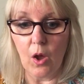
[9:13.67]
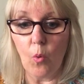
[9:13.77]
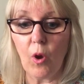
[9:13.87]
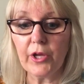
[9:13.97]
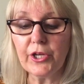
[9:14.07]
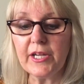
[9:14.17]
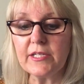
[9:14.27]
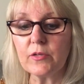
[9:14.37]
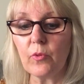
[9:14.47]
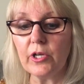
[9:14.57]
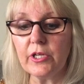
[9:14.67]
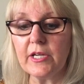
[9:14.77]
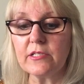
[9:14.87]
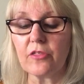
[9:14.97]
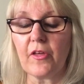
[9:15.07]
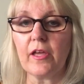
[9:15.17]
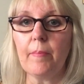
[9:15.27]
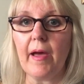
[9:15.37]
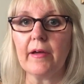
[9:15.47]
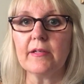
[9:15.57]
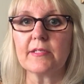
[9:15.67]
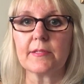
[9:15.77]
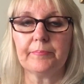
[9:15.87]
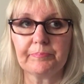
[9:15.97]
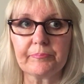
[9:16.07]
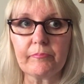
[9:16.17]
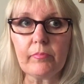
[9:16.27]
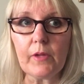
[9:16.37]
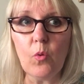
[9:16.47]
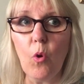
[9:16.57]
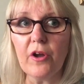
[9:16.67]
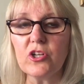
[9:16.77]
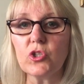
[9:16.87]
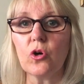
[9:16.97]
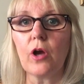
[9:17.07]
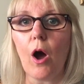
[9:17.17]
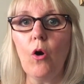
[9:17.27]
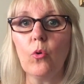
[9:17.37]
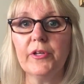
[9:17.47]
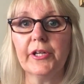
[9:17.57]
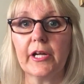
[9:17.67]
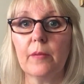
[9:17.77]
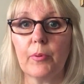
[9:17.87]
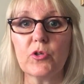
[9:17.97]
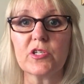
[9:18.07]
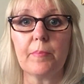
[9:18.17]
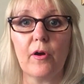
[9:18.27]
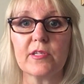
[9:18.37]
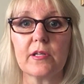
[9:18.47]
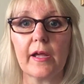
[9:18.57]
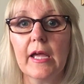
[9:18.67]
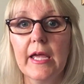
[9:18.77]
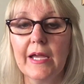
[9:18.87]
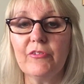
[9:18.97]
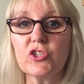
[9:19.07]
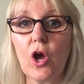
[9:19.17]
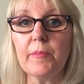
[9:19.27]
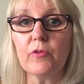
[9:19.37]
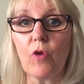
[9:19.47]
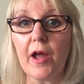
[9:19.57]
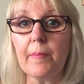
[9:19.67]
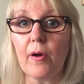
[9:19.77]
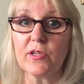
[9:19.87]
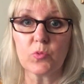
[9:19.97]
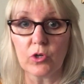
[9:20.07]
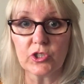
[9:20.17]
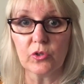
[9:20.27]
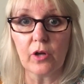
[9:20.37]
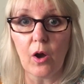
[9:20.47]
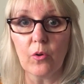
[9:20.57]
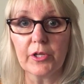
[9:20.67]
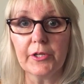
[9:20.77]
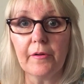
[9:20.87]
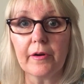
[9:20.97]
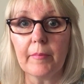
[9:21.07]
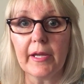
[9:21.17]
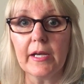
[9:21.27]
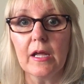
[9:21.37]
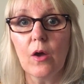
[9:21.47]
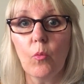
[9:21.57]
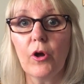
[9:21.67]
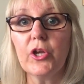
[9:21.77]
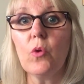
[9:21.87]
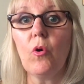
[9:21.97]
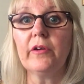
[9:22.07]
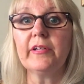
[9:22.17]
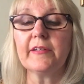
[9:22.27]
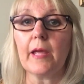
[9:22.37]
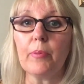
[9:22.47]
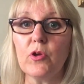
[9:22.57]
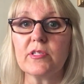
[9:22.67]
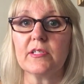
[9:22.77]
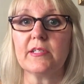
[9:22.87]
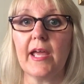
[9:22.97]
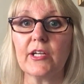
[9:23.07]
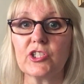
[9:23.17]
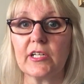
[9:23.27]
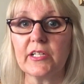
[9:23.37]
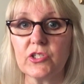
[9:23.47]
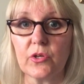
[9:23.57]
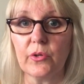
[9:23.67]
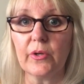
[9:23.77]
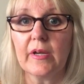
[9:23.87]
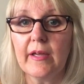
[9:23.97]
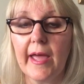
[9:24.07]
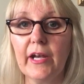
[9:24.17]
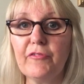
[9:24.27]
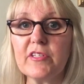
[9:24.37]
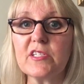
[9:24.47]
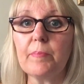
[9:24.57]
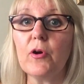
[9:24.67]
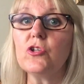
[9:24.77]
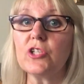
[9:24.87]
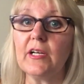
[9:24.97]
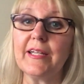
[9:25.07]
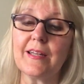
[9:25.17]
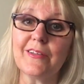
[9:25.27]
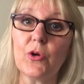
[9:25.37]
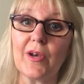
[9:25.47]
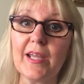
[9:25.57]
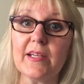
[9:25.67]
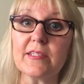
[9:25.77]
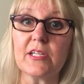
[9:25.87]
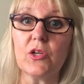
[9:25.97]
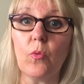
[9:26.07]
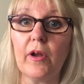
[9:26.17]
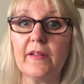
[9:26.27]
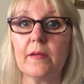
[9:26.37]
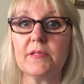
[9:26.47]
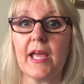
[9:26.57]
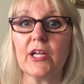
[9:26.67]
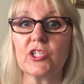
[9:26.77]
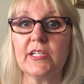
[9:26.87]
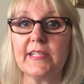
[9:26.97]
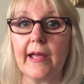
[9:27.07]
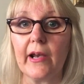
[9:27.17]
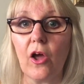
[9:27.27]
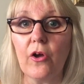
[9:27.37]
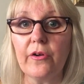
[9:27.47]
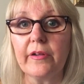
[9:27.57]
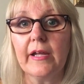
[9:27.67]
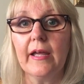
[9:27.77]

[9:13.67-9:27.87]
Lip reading: what you need to think about is, what is your goal when you're going to boost the post? Like, every time you write a post, what's your goal? You know what I mean? What are you wanting that person to actually do? And if it's to build your list, and you're wanting them to actually download